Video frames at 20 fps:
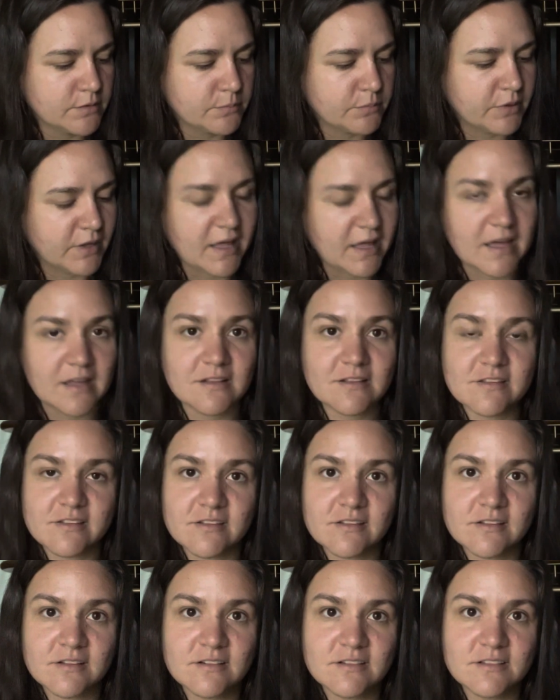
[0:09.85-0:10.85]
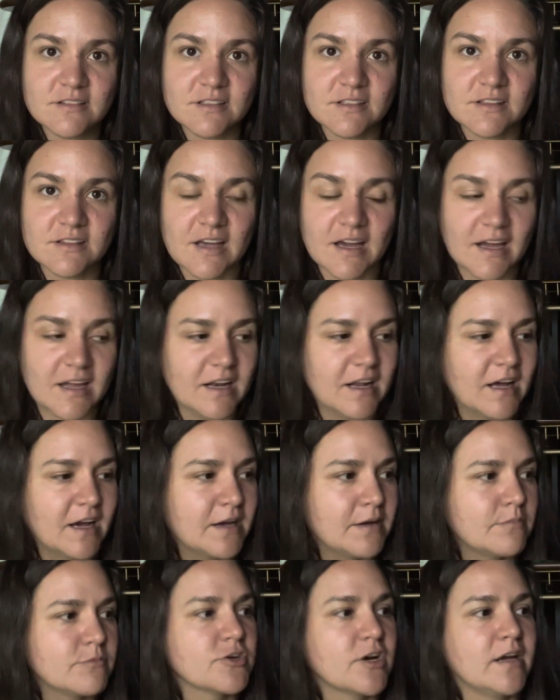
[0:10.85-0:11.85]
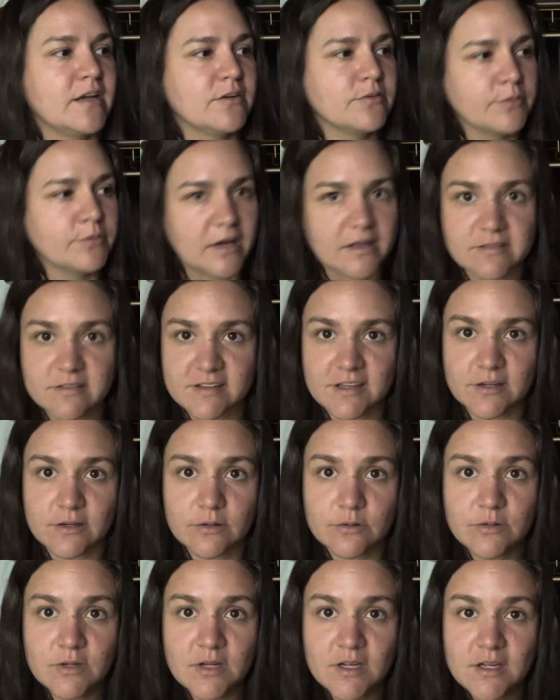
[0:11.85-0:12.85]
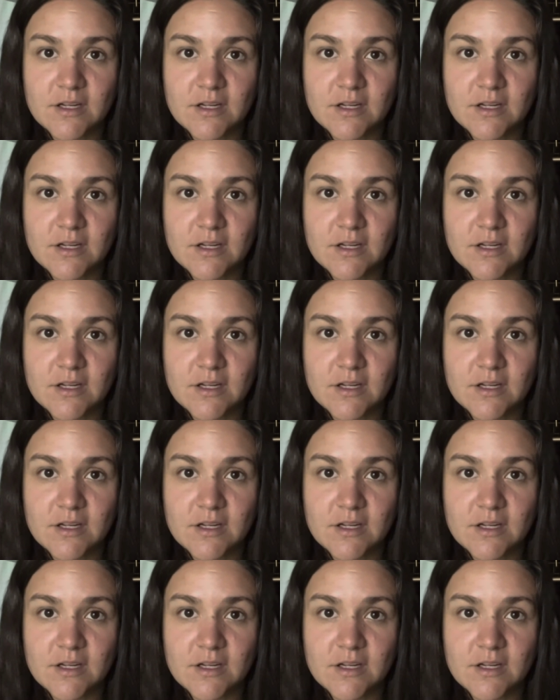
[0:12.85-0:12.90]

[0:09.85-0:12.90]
plants that I am trying to rescue.